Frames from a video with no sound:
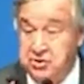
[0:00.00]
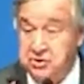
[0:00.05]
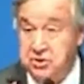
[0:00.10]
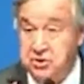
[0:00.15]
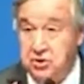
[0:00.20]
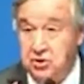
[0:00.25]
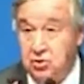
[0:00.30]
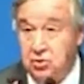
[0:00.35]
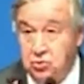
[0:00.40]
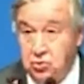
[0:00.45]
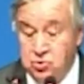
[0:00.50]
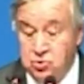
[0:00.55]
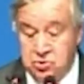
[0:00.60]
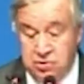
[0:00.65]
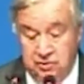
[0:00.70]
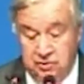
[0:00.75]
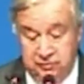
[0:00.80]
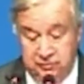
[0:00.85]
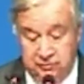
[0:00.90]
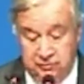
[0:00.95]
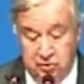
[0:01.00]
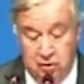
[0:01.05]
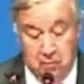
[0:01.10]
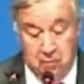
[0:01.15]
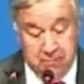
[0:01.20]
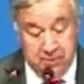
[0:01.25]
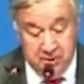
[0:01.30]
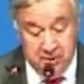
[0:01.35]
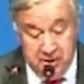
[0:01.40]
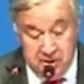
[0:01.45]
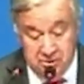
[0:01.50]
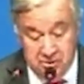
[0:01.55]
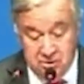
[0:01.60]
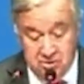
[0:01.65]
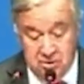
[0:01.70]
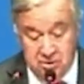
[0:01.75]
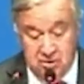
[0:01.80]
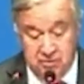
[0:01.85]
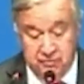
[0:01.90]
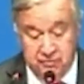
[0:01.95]
is inclusive,
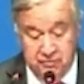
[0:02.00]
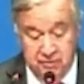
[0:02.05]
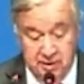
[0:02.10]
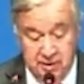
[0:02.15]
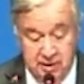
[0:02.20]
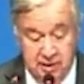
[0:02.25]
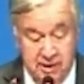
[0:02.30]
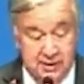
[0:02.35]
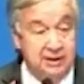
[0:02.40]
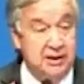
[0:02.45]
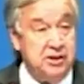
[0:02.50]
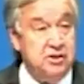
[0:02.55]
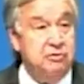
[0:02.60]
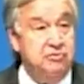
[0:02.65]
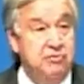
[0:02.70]
comprehensive, and has